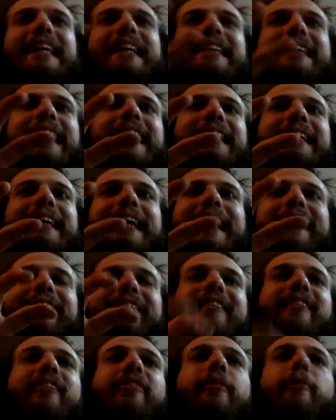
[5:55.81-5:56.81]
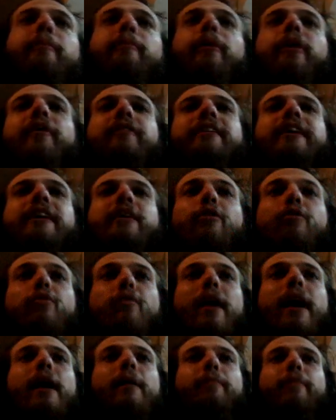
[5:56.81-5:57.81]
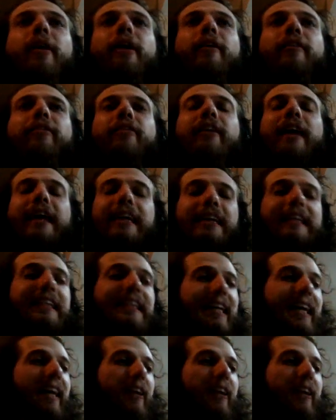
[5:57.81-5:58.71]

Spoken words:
a dandy as in somebody, a rare person, i.e.